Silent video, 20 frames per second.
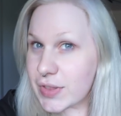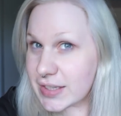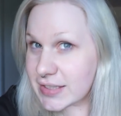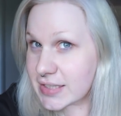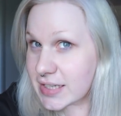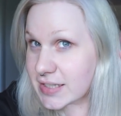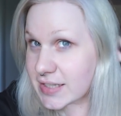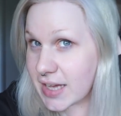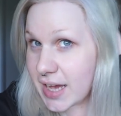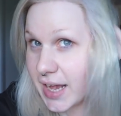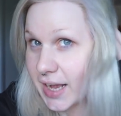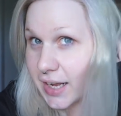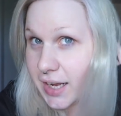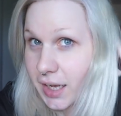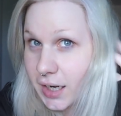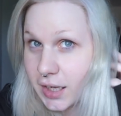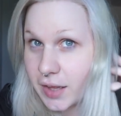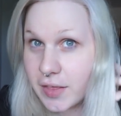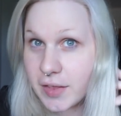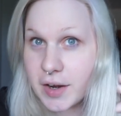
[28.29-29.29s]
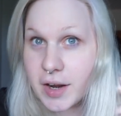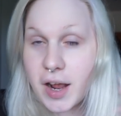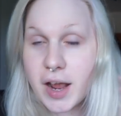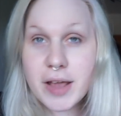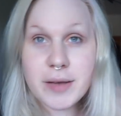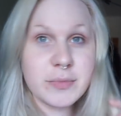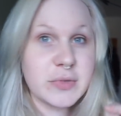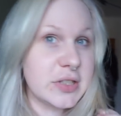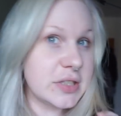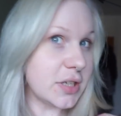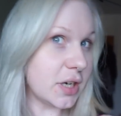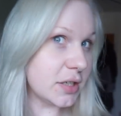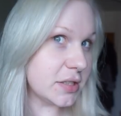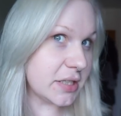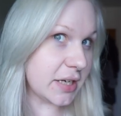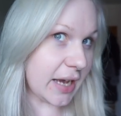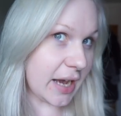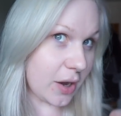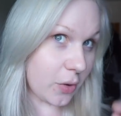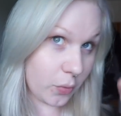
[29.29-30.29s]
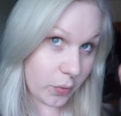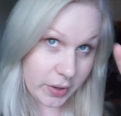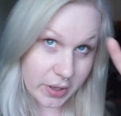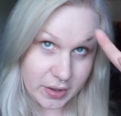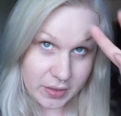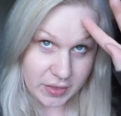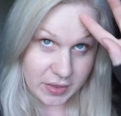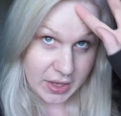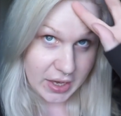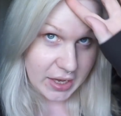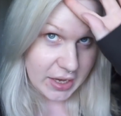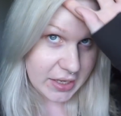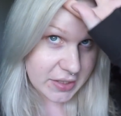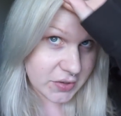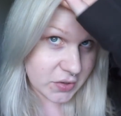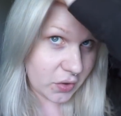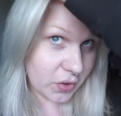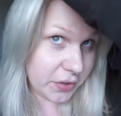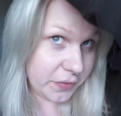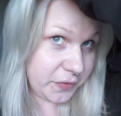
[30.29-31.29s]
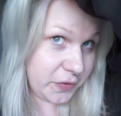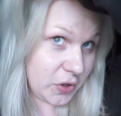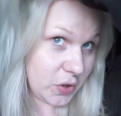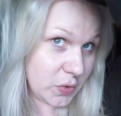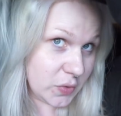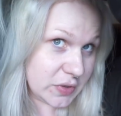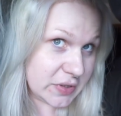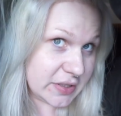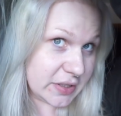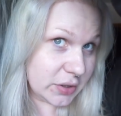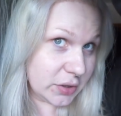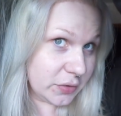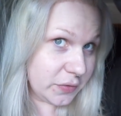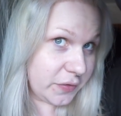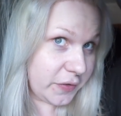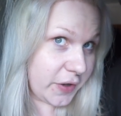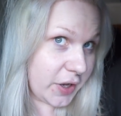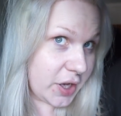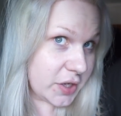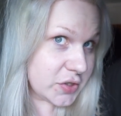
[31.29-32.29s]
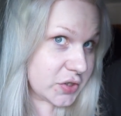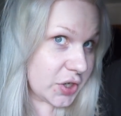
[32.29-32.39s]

this is the hair colour that I am starting out with. It's got a few silver